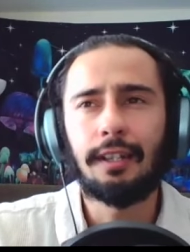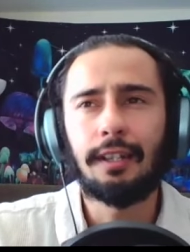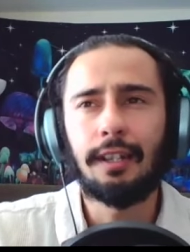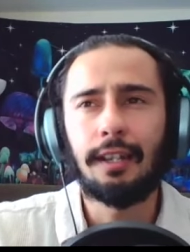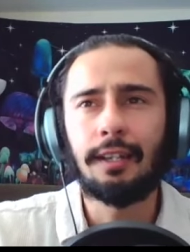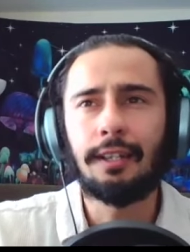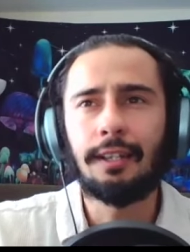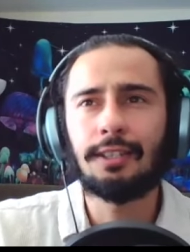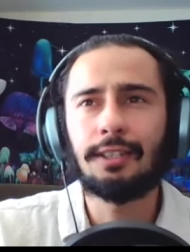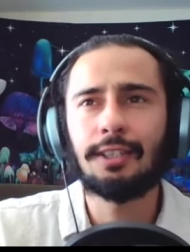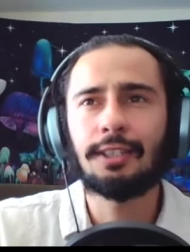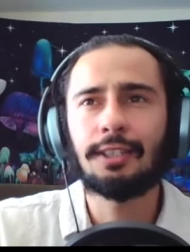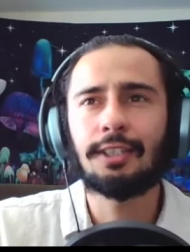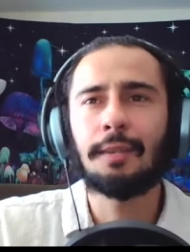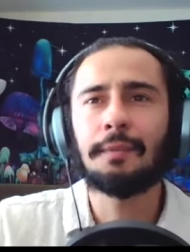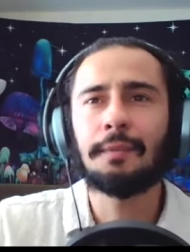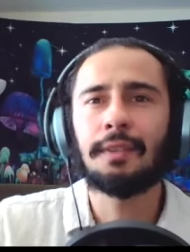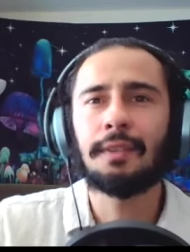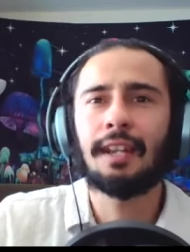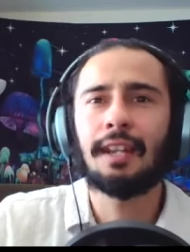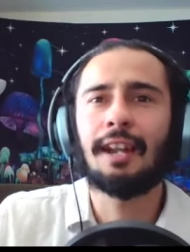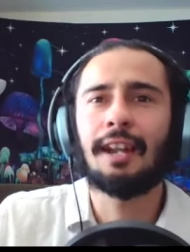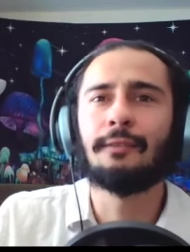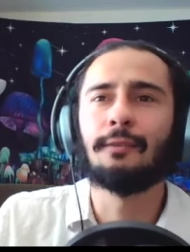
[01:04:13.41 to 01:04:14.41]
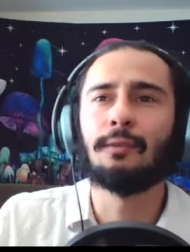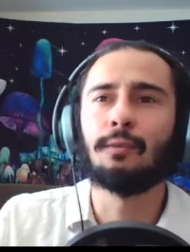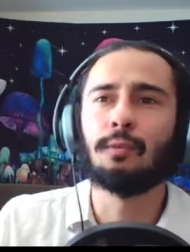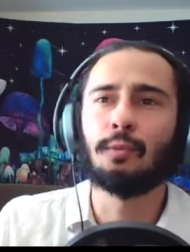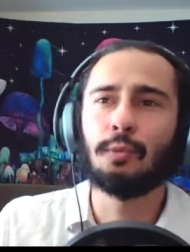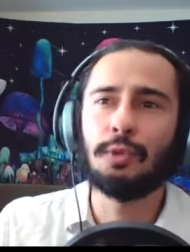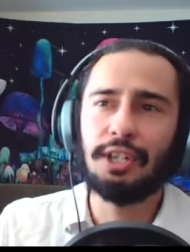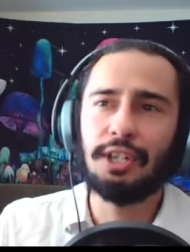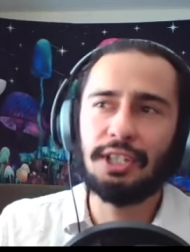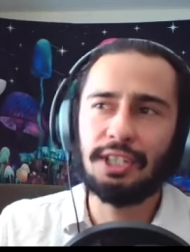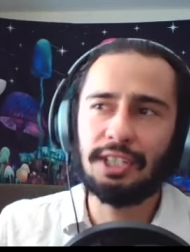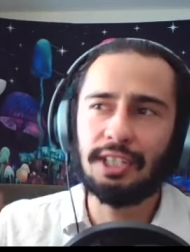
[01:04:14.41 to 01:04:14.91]
and this is something that I
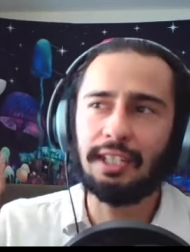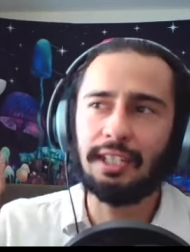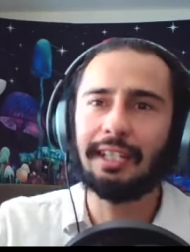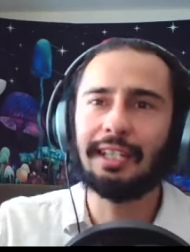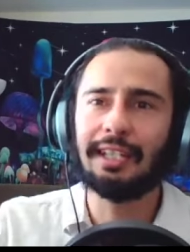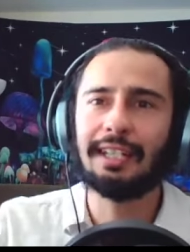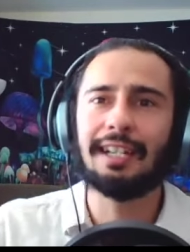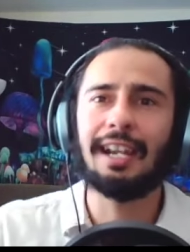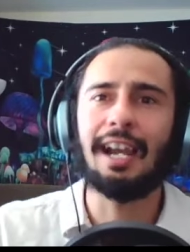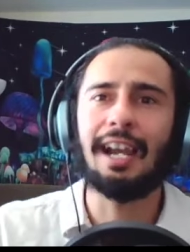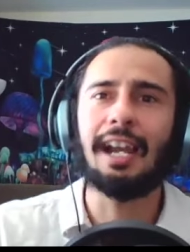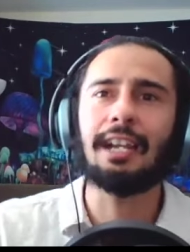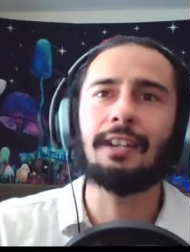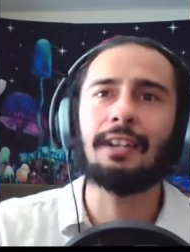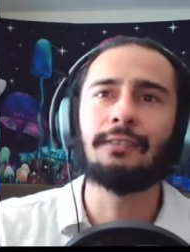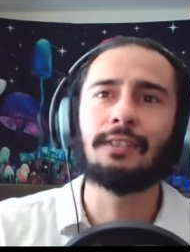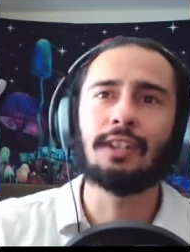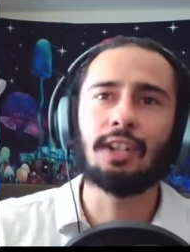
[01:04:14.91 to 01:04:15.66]
recently kind of